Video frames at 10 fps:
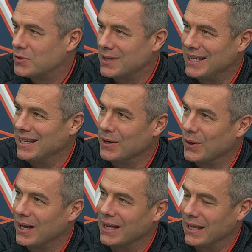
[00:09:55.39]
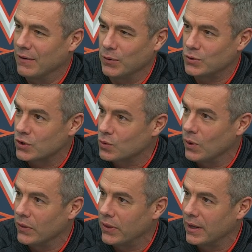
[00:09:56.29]
you know, again, if it was just
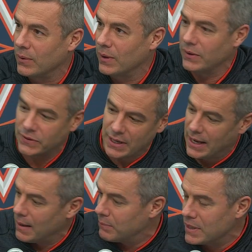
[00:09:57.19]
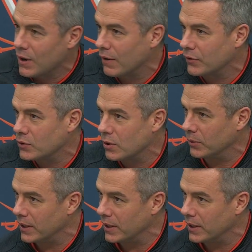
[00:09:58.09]
one thing, well, this guy got beat off the dribble.